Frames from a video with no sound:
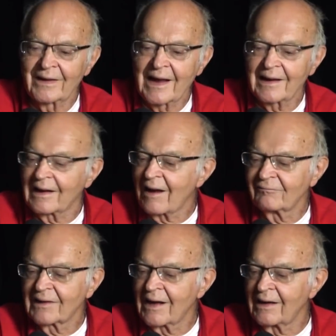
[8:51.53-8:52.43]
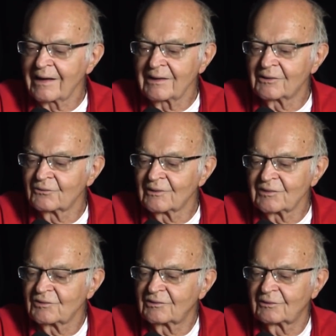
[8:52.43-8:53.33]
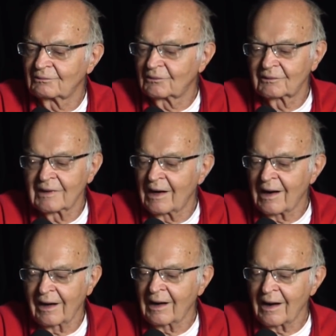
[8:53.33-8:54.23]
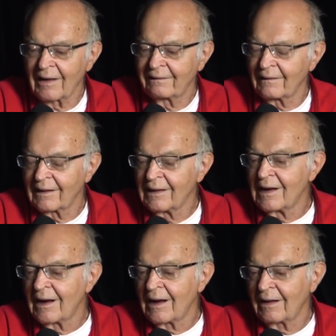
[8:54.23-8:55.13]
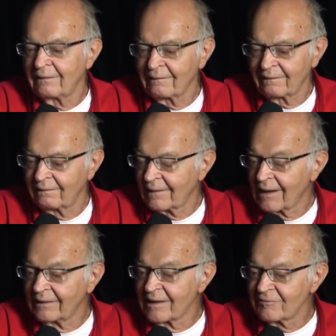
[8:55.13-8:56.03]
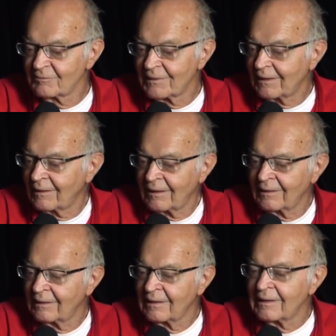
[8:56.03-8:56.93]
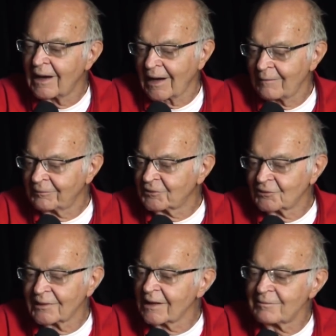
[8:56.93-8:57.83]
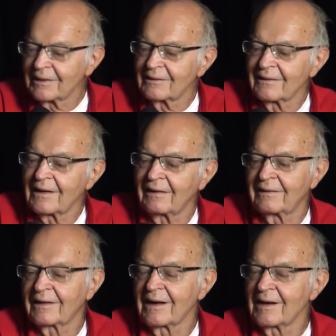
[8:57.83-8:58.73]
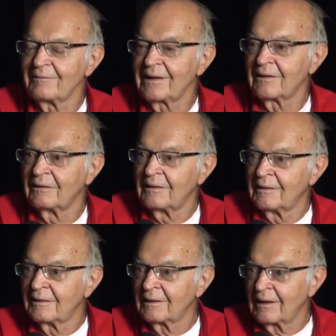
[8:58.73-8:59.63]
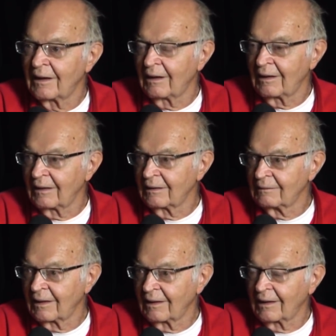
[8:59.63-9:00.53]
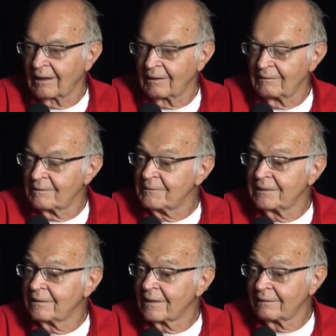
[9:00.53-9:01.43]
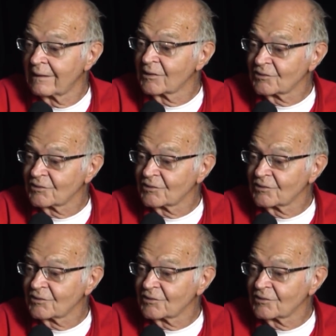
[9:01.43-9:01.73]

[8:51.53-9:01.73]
I haven't got any good reason to, I, I, I, that I'll never be able to do it any better than I, than I am now. I mean, there, there, are